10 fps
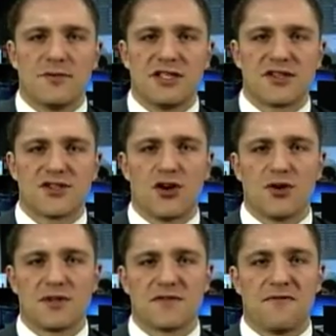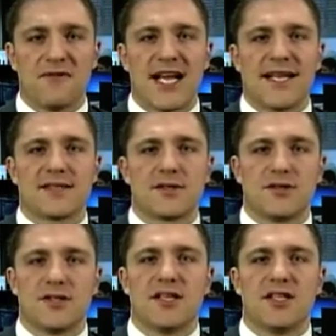I mean, the stock was flat
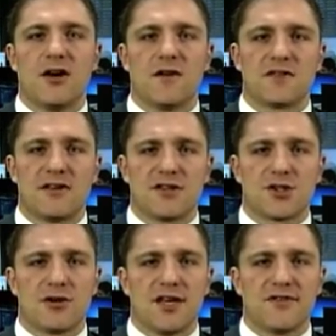in the after-hours trade.